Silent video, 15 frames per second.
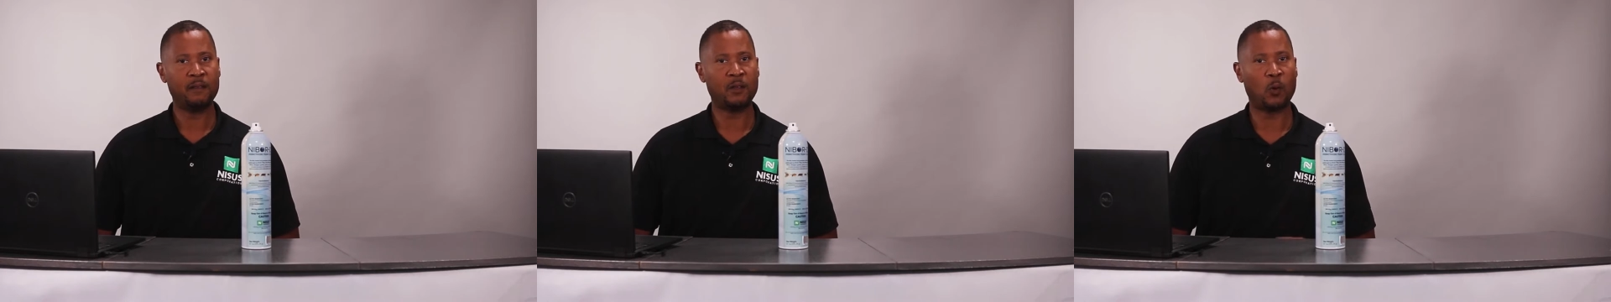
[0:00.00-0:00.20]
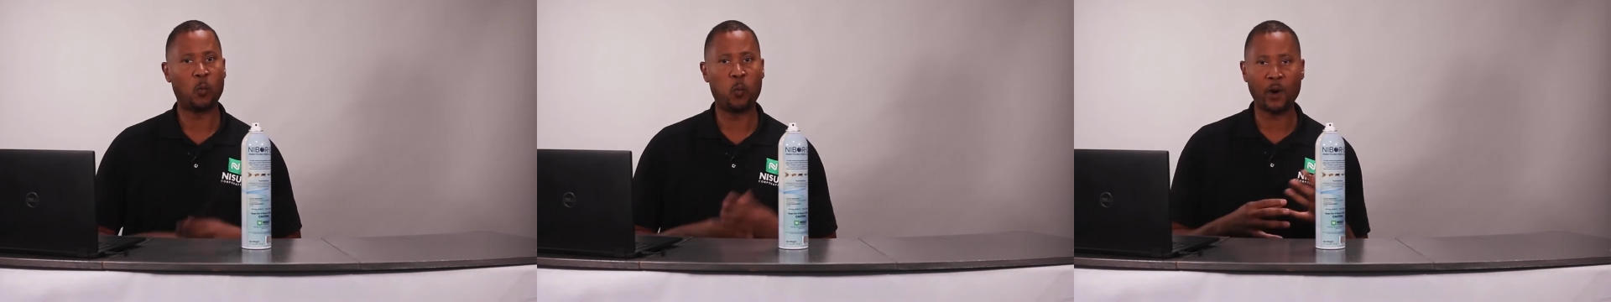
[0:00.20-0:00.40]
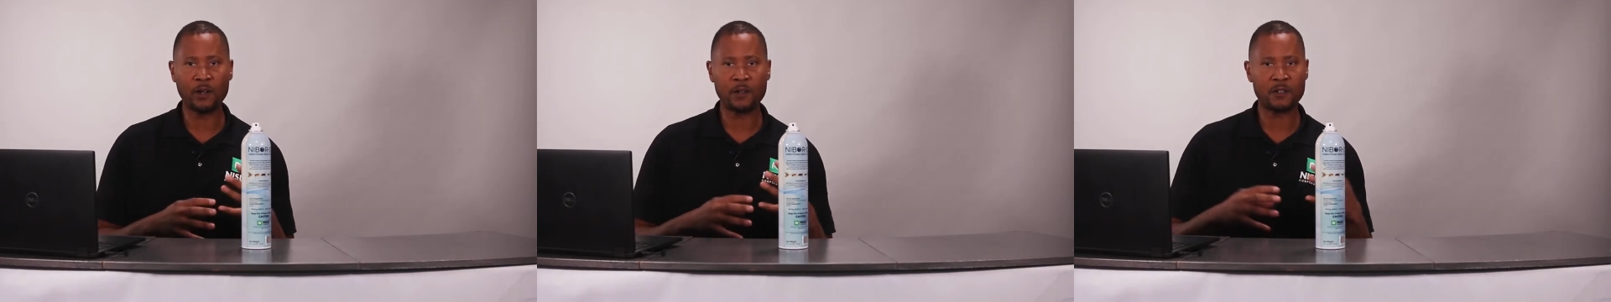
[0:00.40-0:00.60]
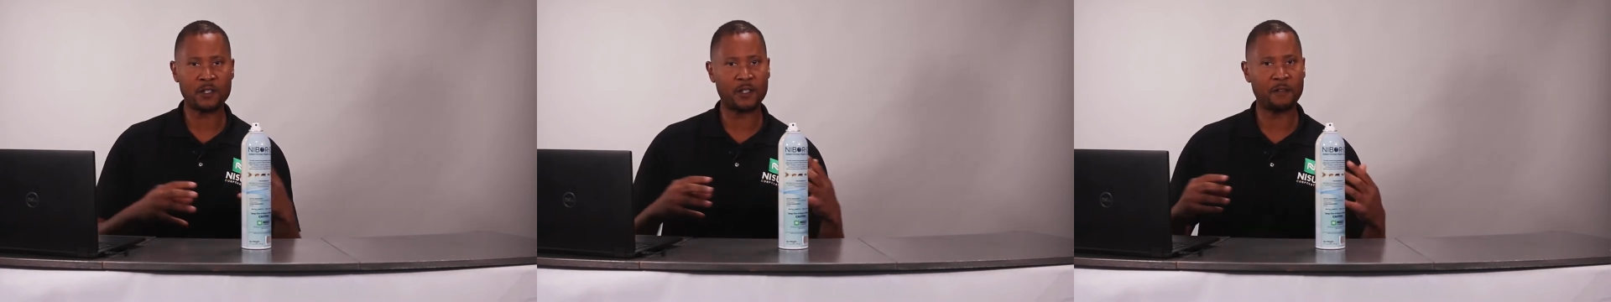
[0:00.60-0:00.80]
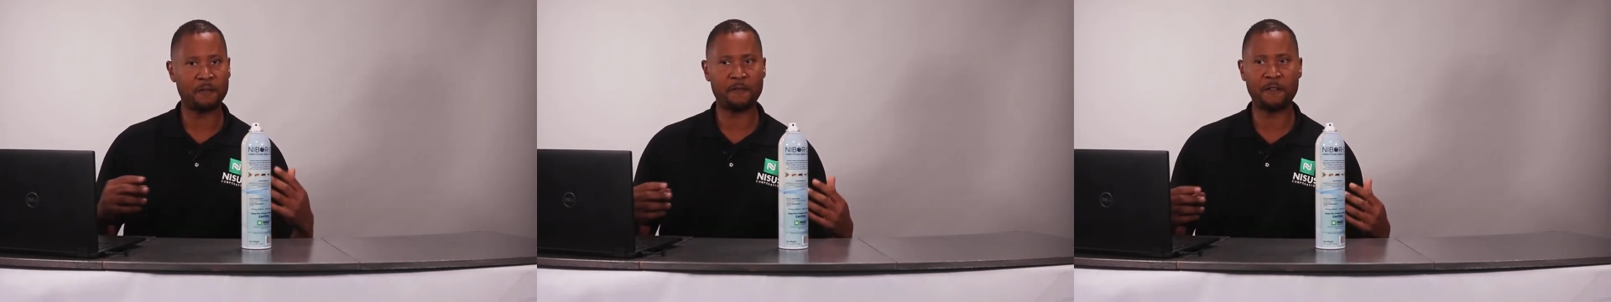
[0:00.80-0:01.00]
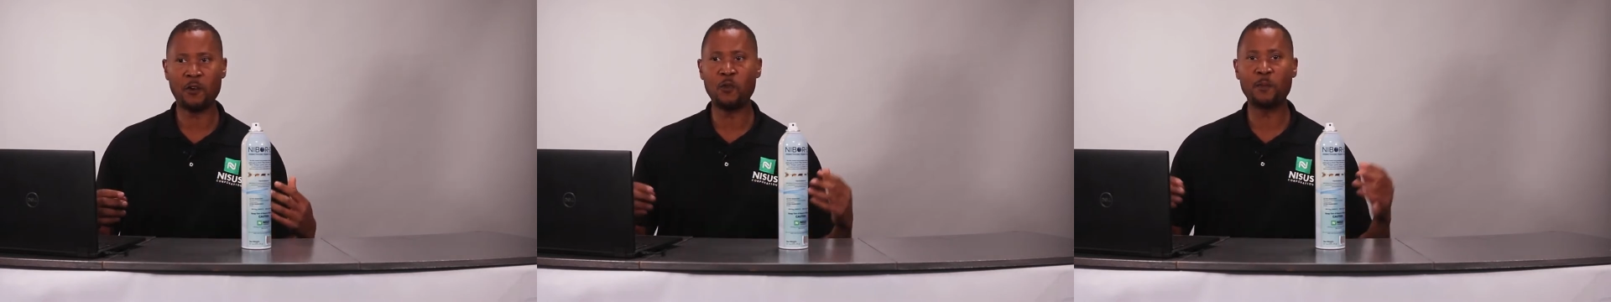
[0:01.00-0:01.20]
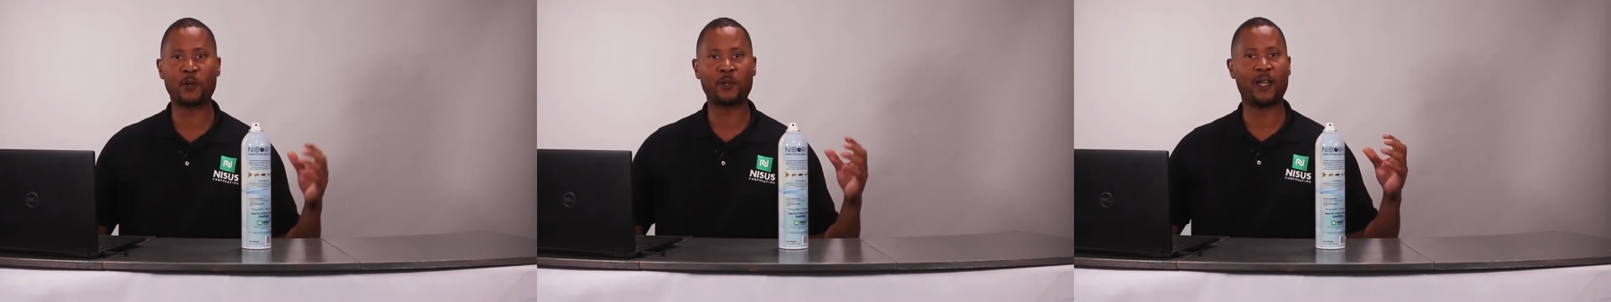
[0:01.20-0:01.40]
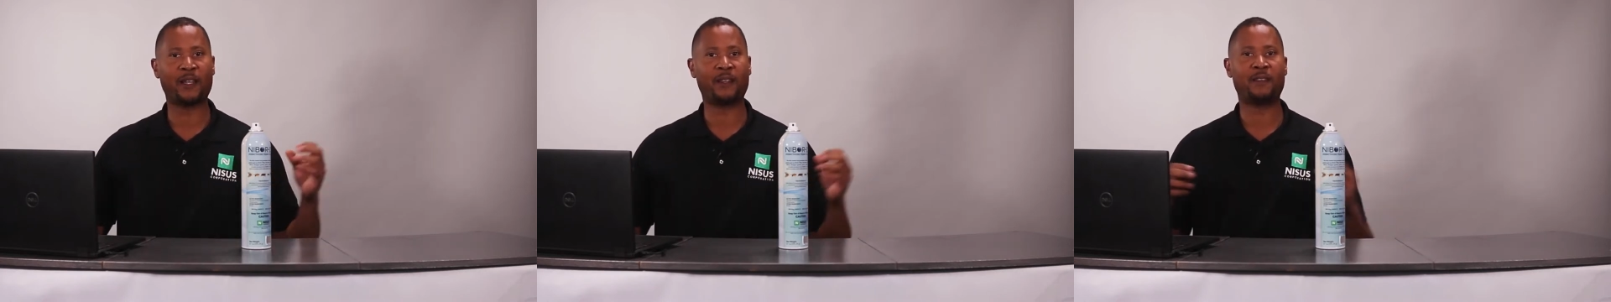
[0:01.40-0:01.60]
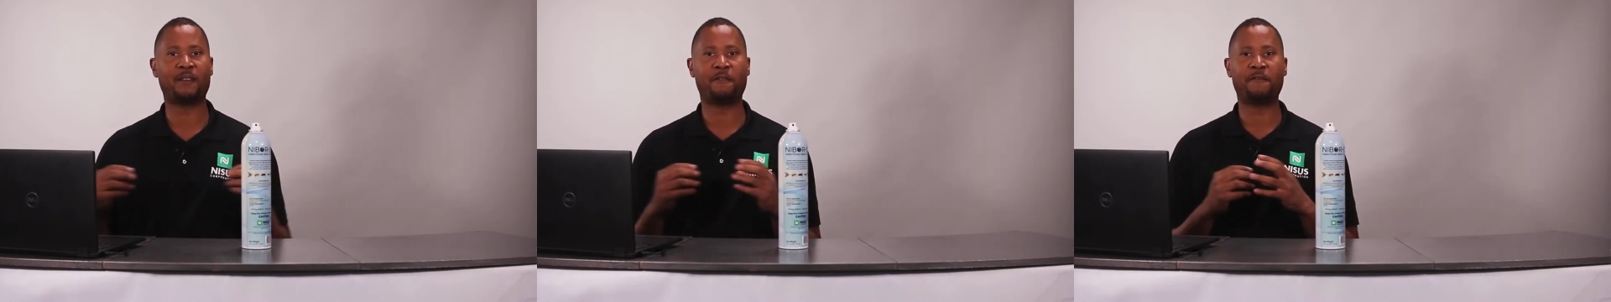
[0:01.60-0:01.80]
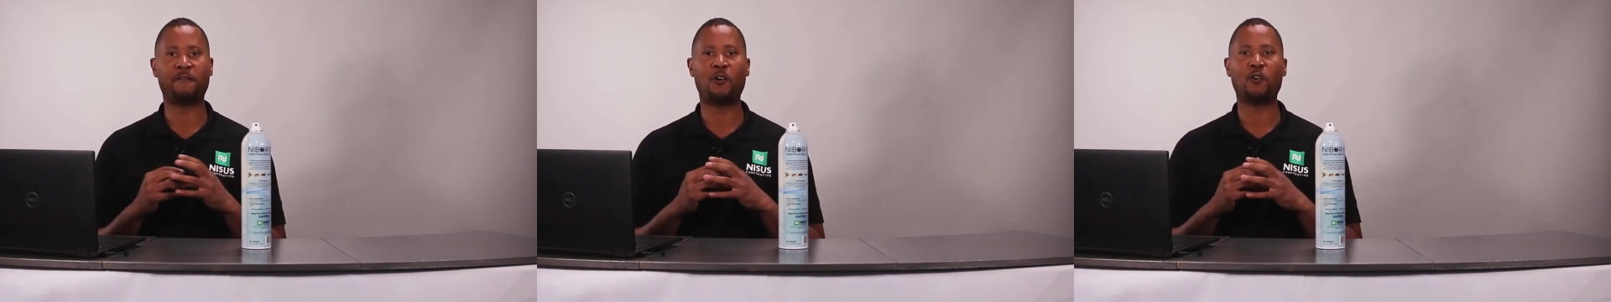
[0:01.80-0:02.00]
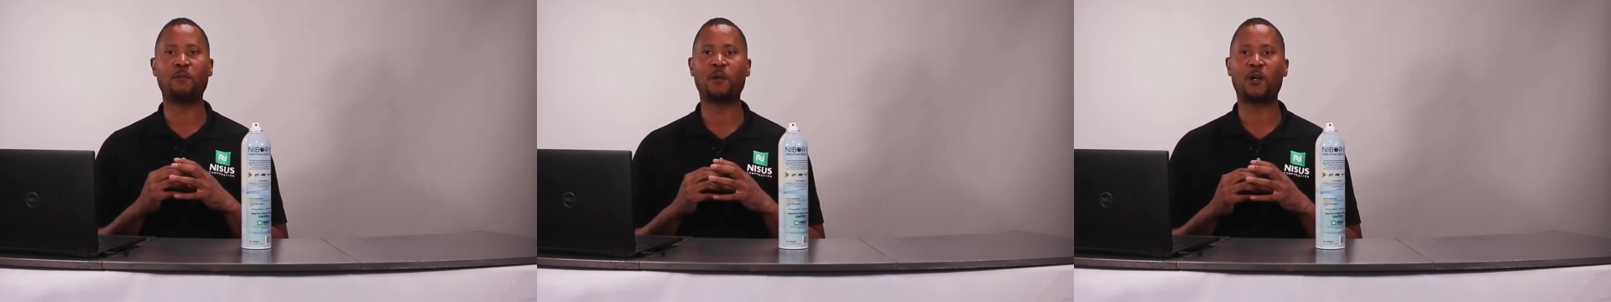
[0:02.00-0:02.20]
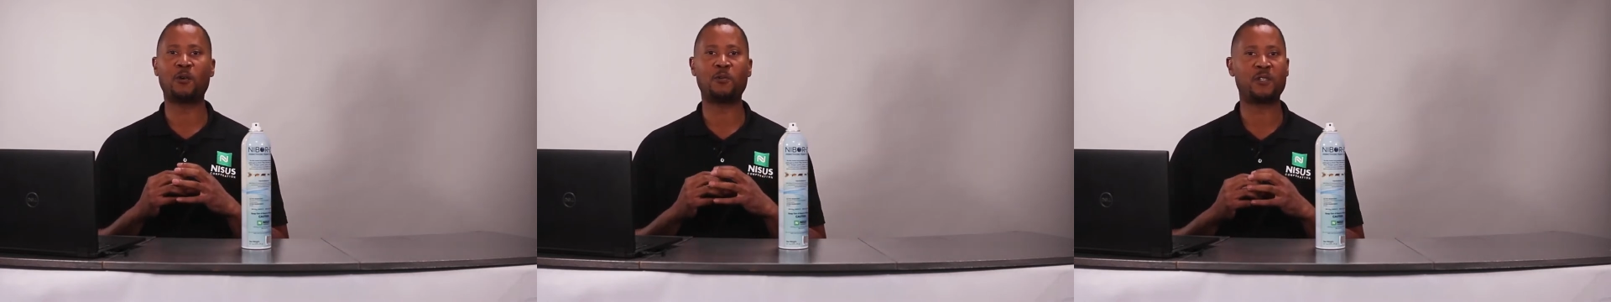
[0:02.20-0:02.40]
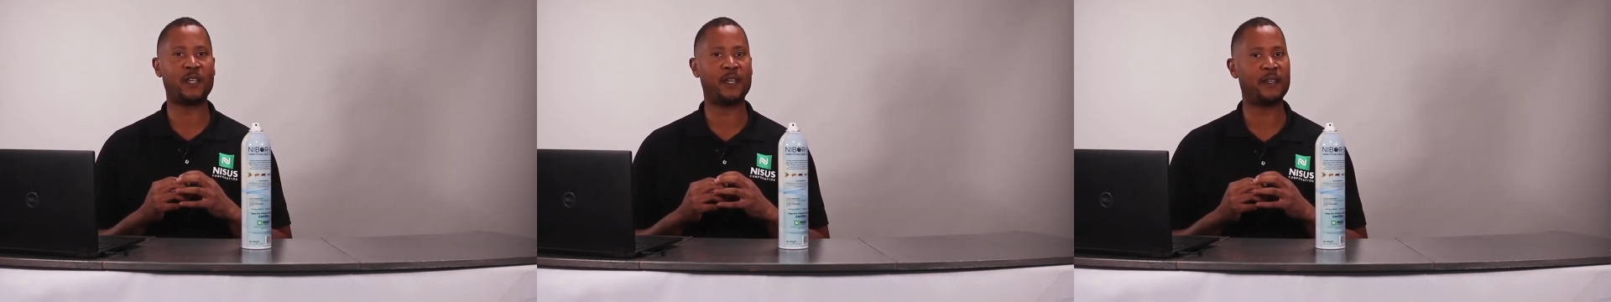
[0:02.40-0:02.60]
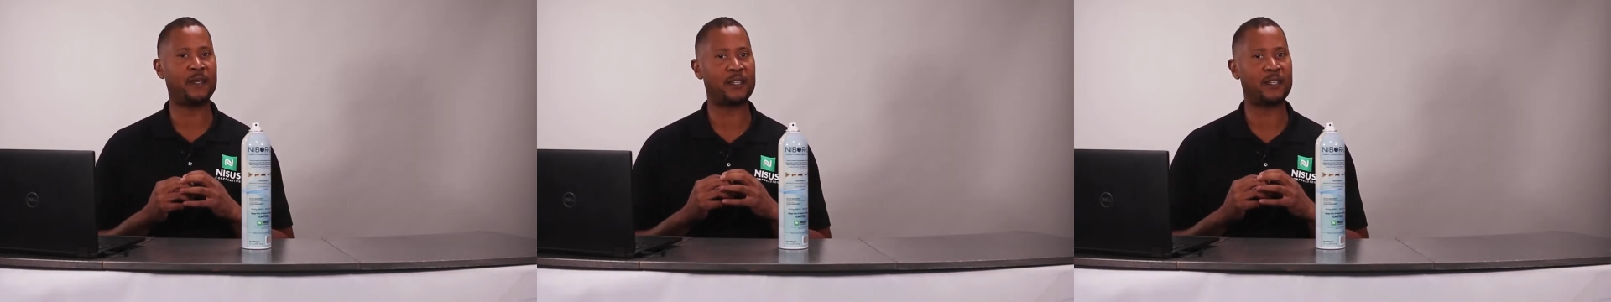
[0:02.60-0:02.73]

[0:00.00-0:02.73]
the wonders of the foam are that the foam goes in,